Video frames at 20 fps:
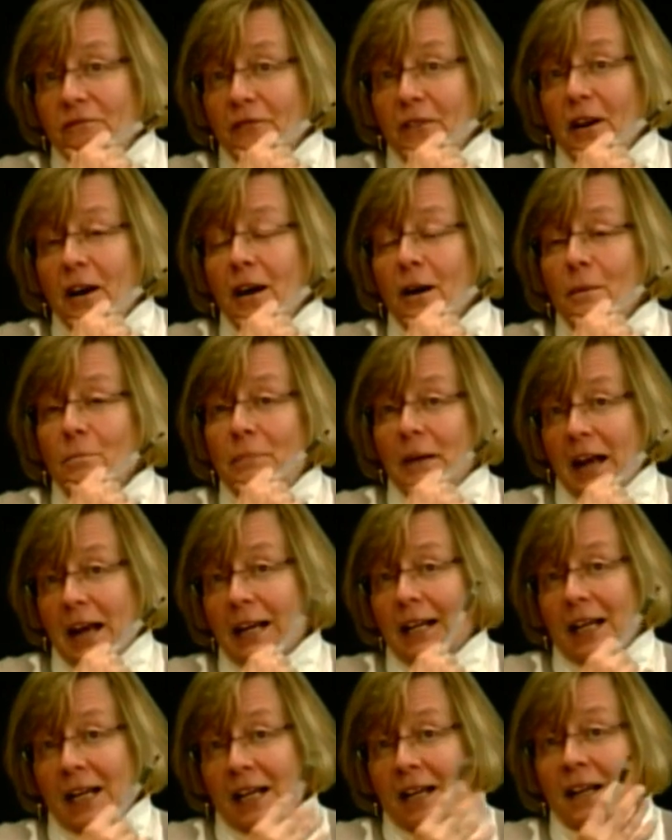uh,
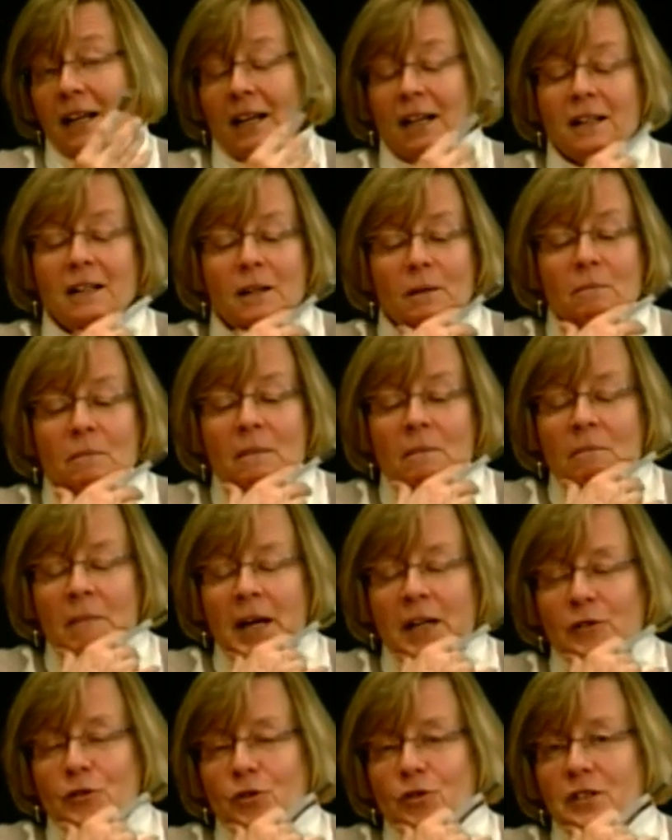banking in a
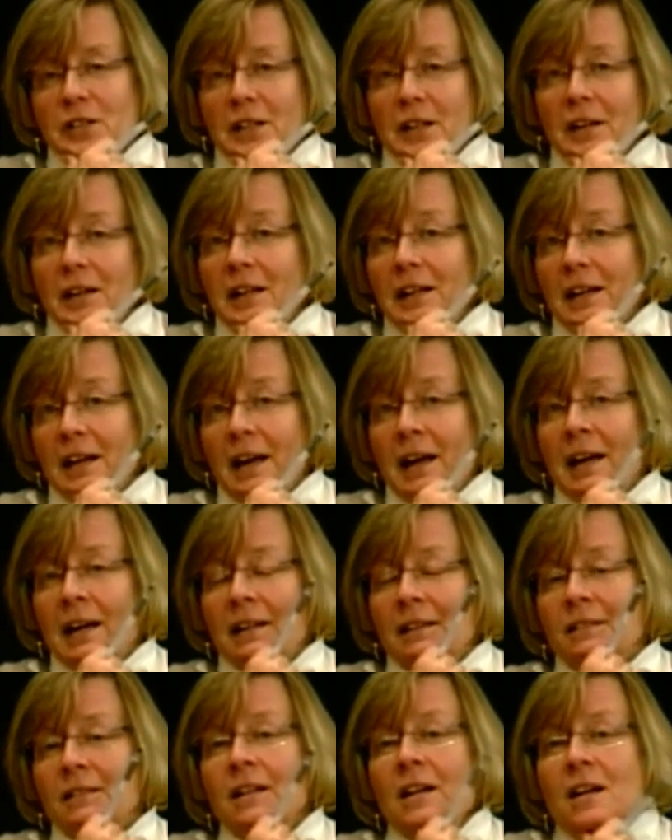major city,
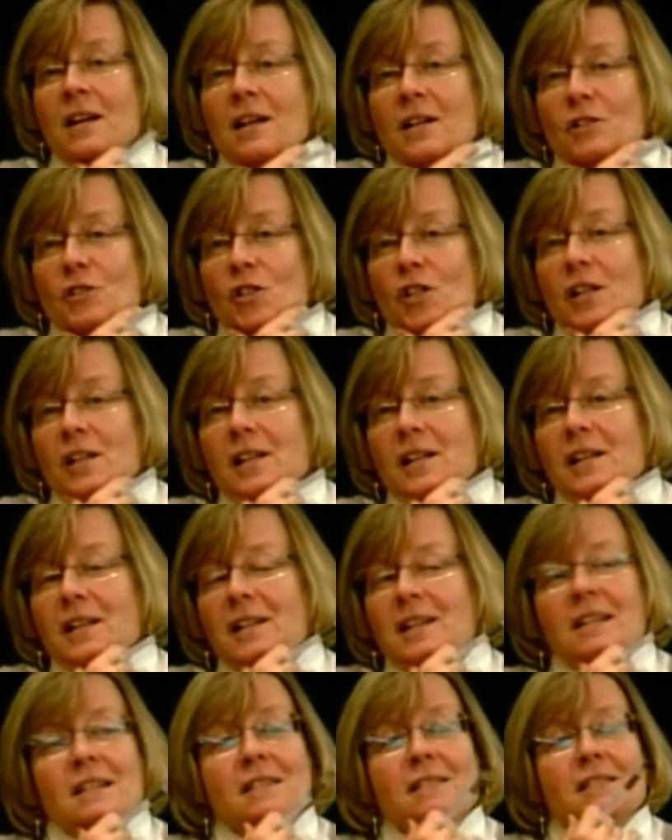and
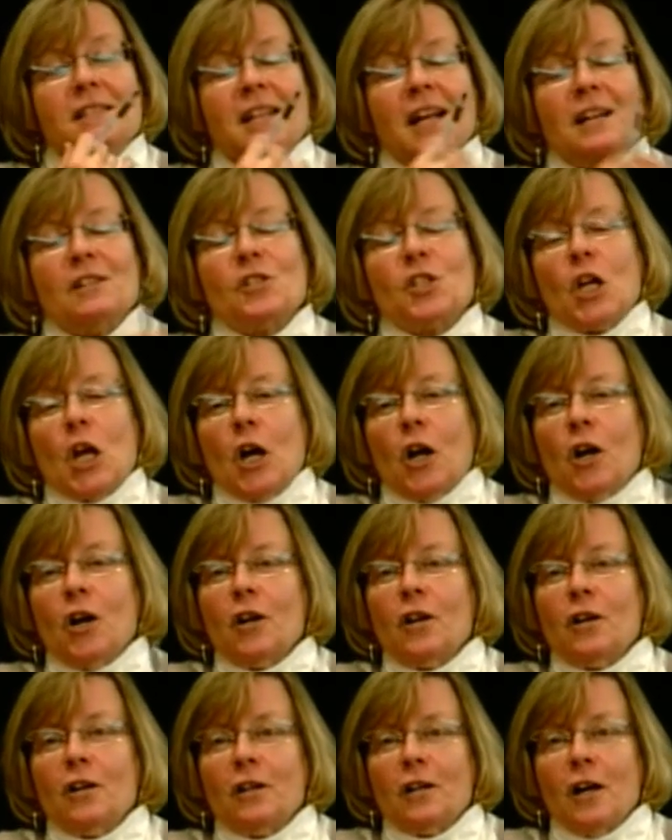she says she
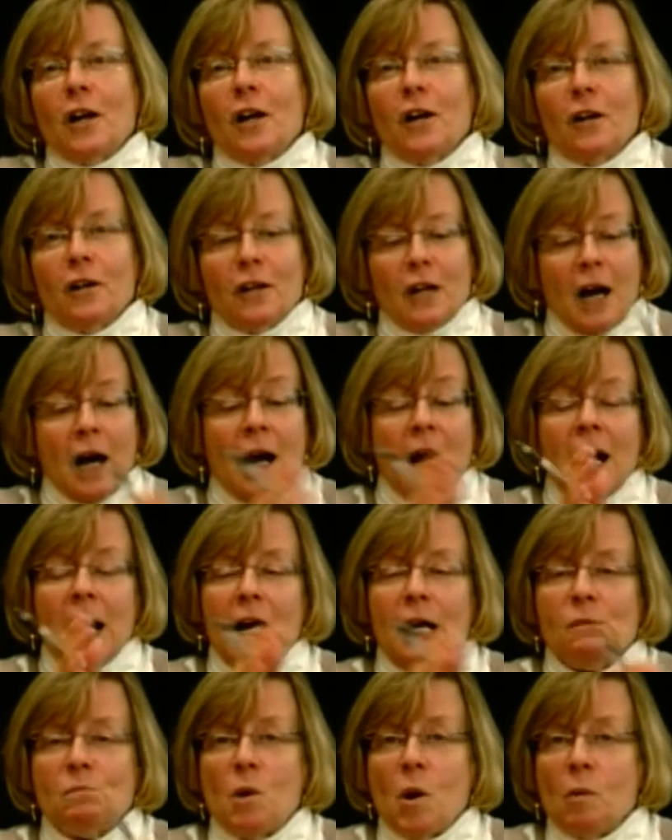her her
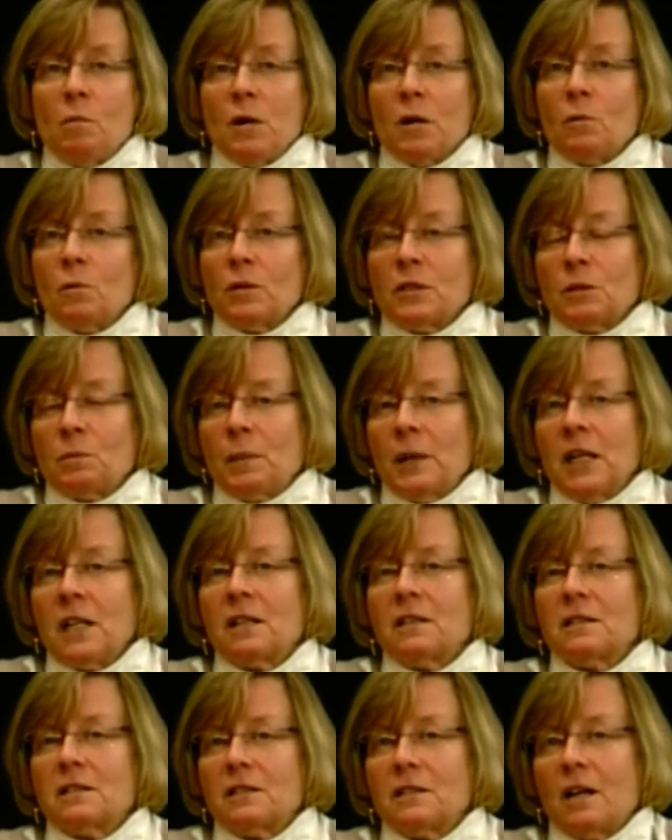aha moment was
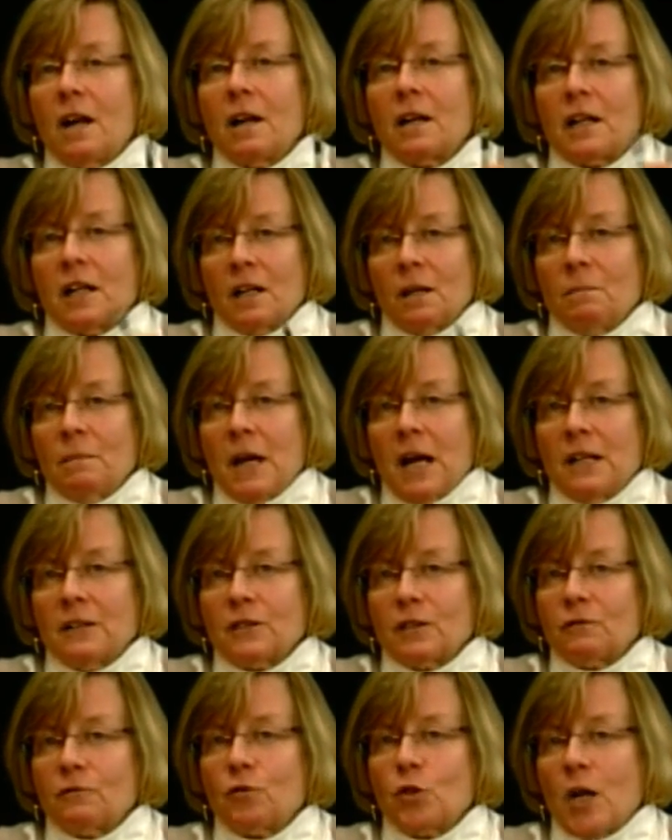being stuck in a
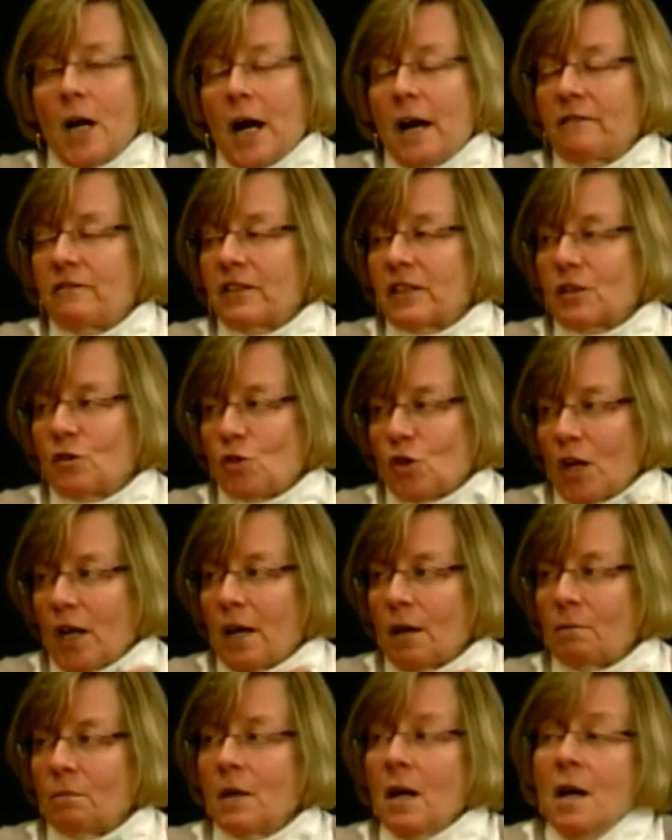massive traffic
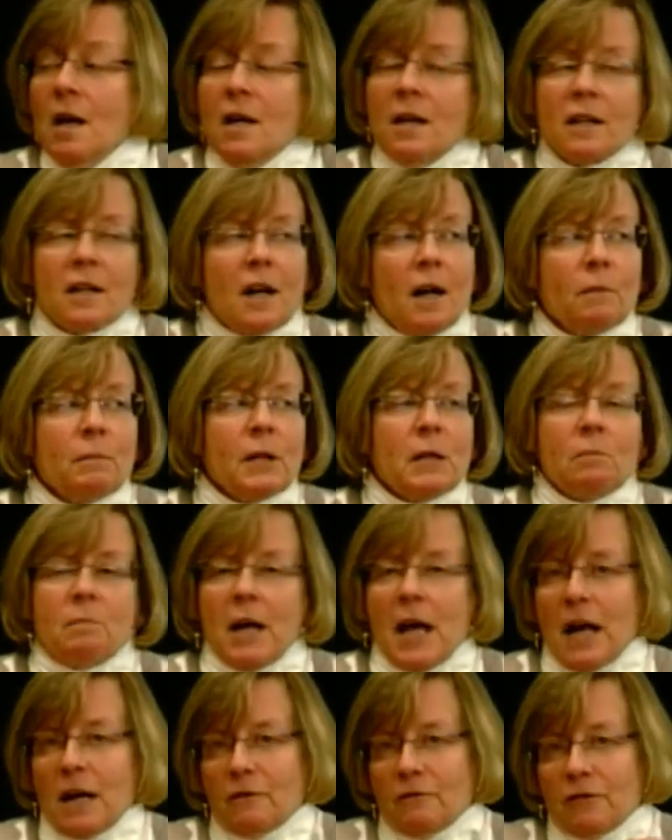jam coming
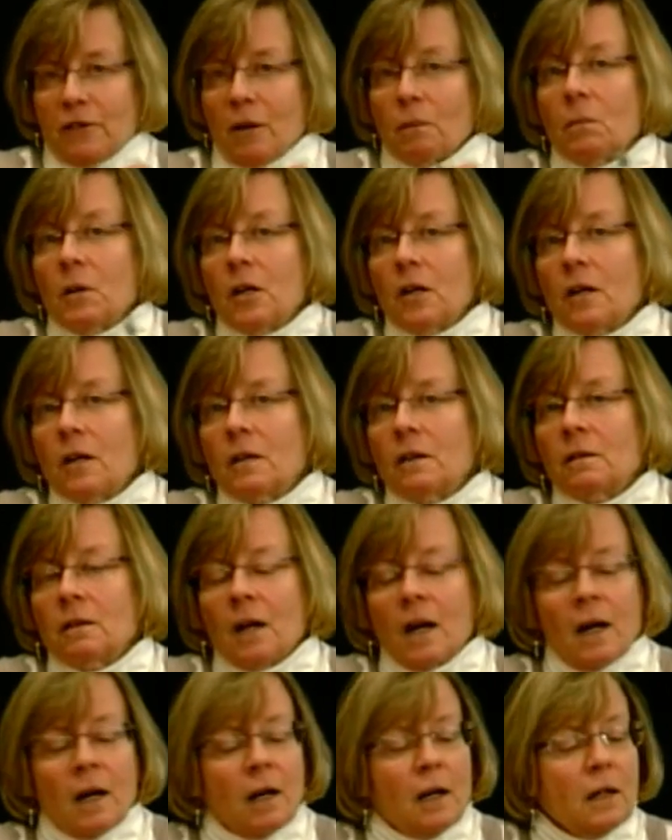back from her
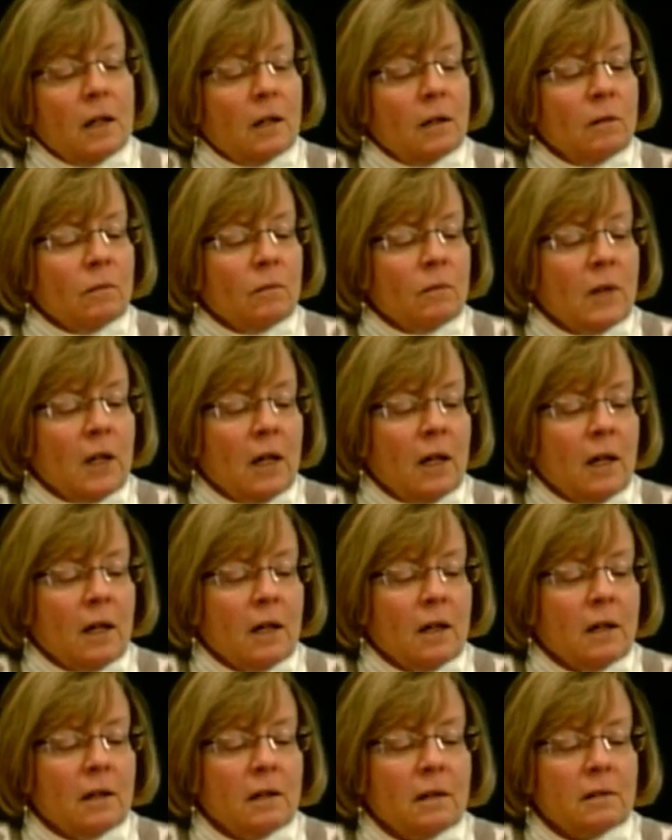um,
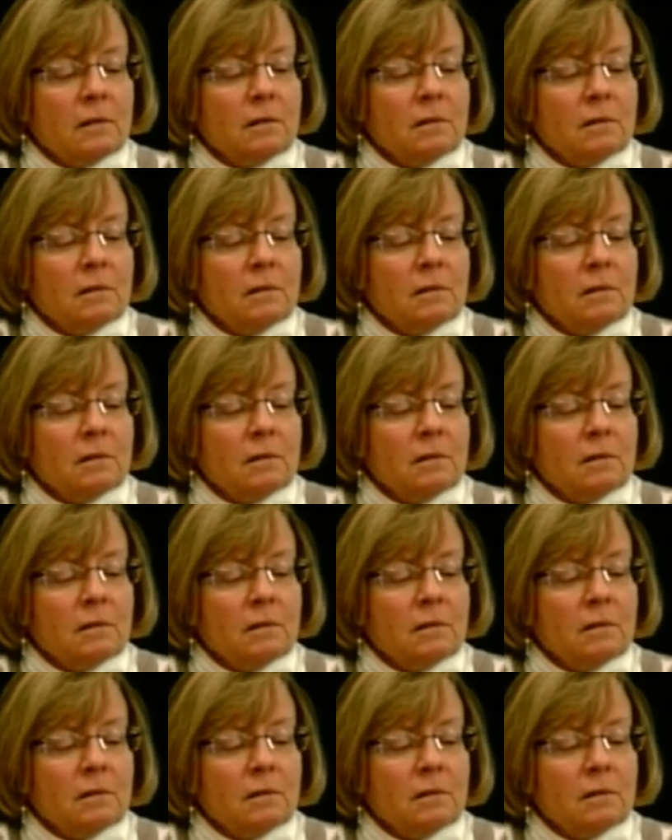uh,